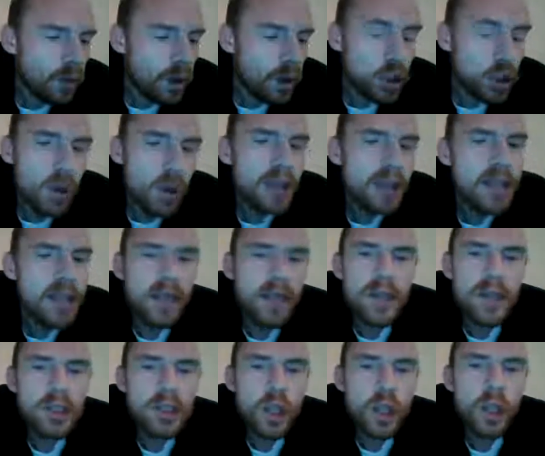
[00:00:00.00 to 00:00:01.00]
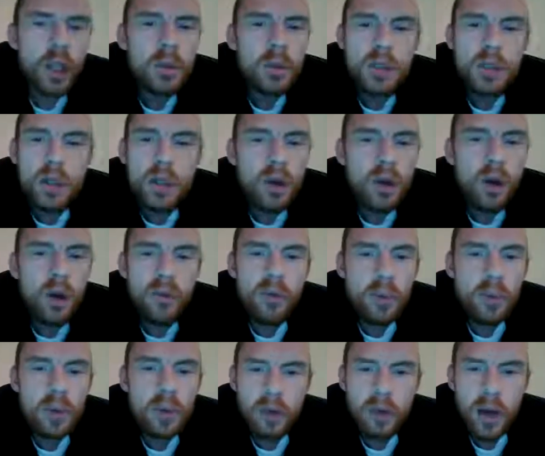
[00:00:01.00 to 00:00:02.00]
So I send this cure to the
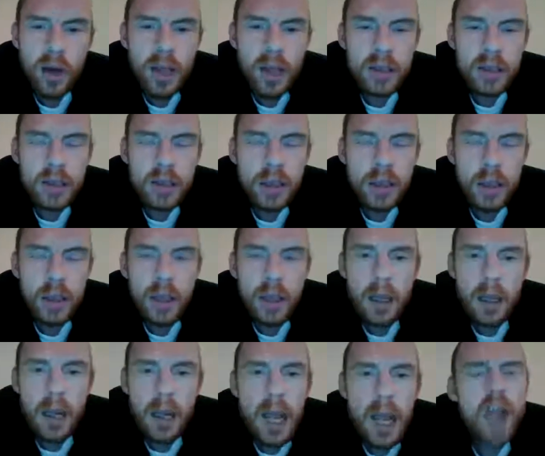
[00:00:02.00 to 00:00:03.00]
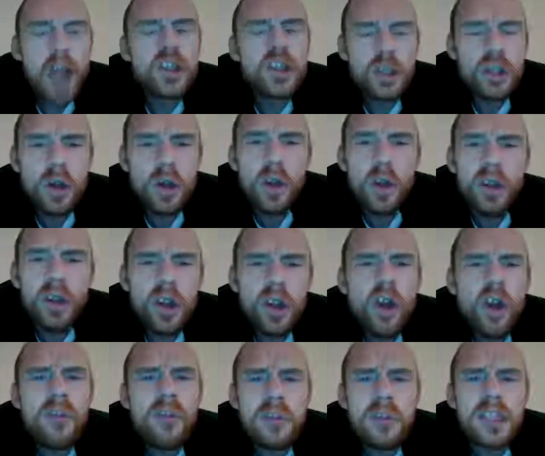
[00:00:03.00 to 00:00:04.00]
government, right? And you know what the
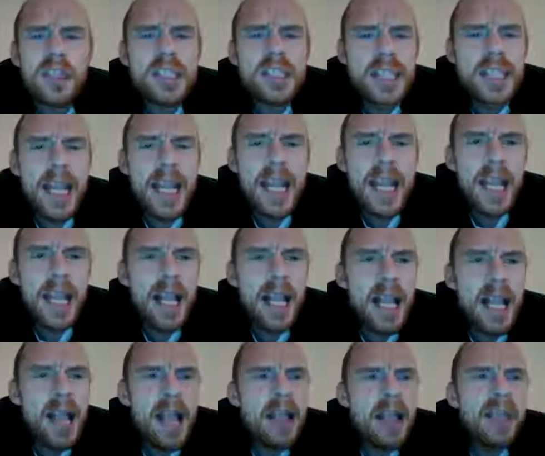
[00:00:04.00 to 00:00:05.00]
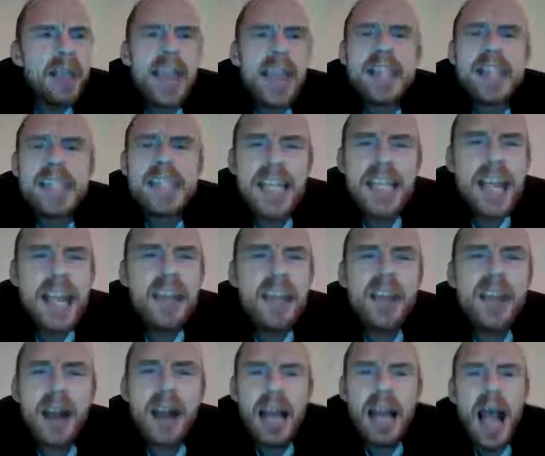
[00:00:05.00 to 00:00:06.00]
government say? They say
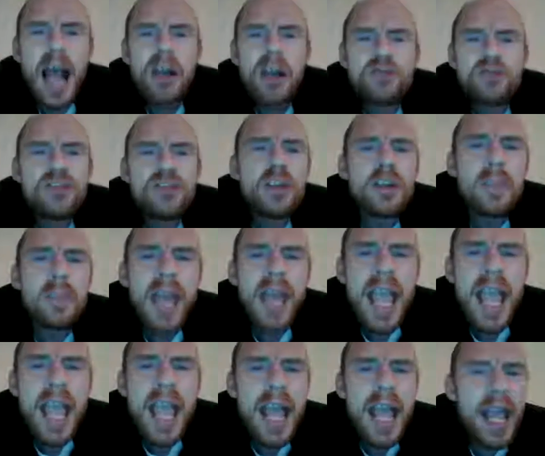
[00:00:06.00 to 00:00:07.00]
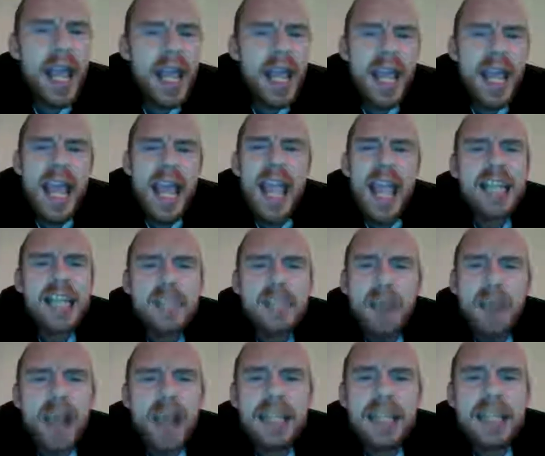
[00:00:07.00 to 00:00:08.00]
that Andrew Blair
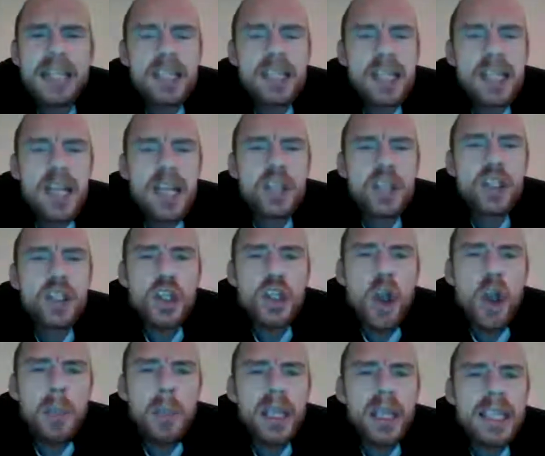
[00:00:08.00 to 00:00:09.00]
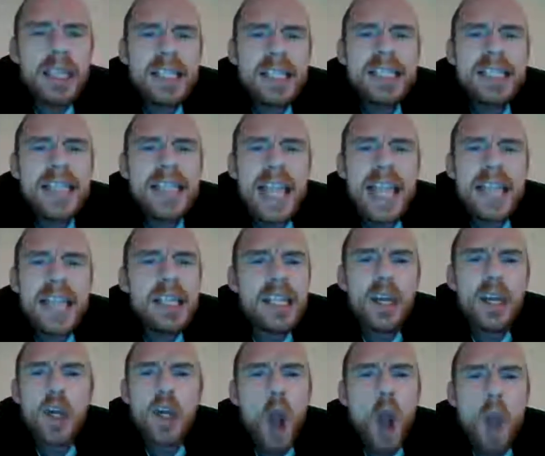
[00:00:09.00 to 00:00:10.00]
expanded genomic
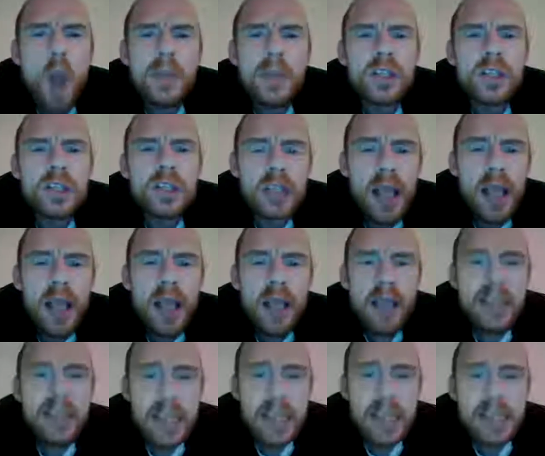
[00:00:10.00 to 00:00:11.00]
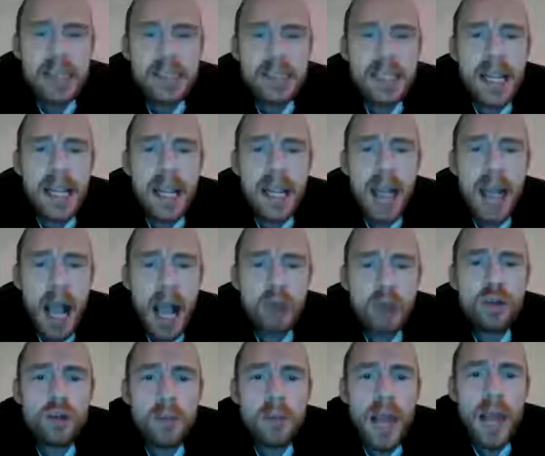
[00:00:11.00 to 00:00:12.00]
data commons. They didn't say
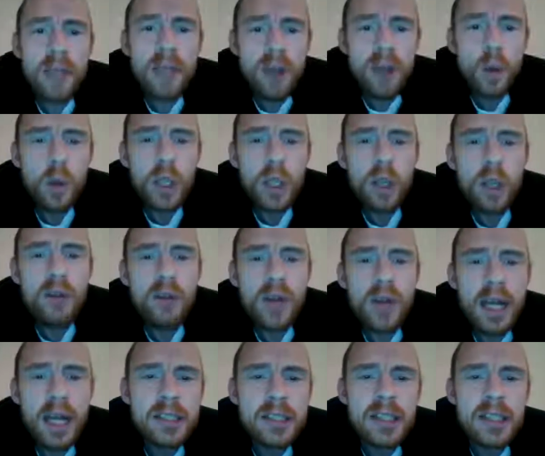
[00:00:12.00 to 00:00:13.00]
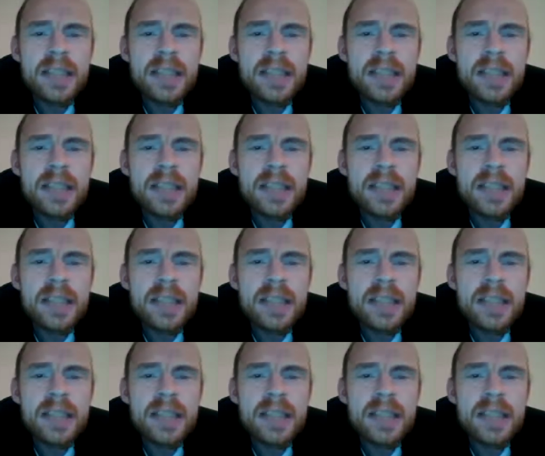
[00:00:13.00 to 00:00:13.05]
Andrew Blair found a cure for cancer.